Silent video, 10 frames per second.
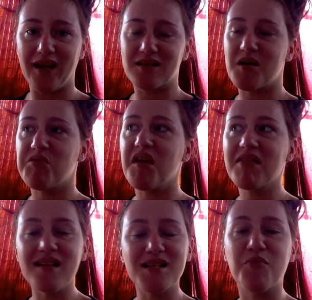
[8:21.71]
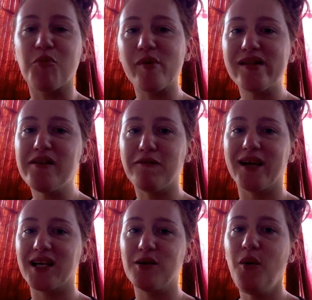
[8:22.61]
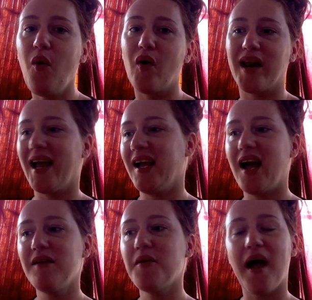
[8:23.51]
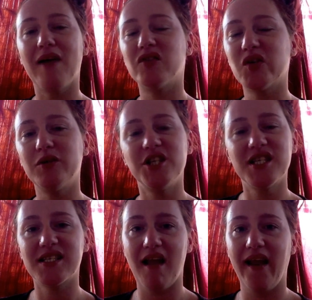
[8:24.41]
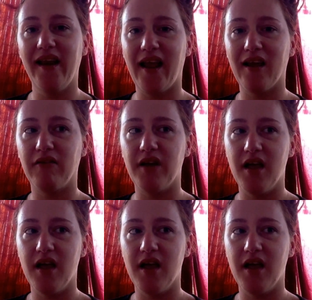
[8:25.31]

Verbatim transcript: And so I think that's really freaking cool and I, I don't know, I have so much to say and I have